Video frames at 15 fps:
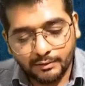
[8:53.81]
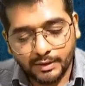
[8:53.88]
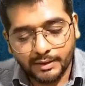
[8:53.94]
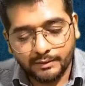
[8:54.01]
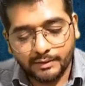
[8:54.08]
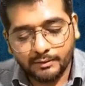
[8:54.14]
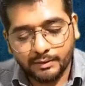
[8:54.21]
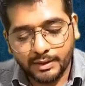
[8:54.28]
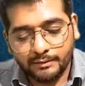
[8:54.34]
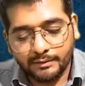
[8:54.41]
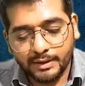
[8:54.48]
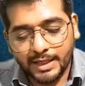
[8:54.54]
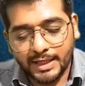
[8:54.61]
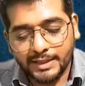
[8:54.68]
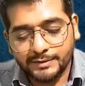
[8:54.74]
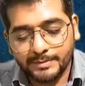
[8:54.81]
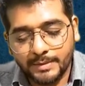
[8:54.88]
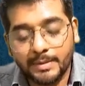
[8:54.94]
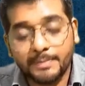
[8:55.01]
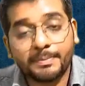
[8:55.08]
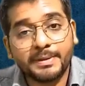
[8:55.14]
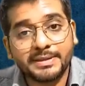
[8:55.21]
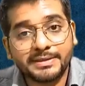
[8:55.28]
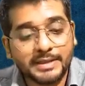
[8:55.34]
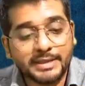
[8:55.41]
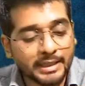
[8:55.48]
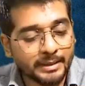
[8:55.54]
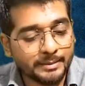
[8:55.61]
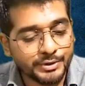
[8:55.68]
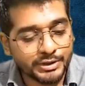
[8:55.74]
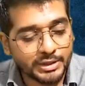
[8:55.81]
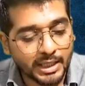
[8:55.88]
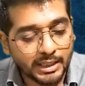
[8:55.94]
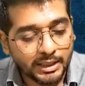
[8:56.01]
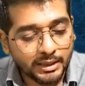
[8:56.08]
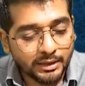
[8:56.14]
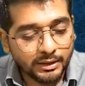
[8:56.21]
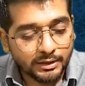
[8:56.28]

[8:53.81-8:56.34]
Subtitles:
whatever as may be prescribed, shall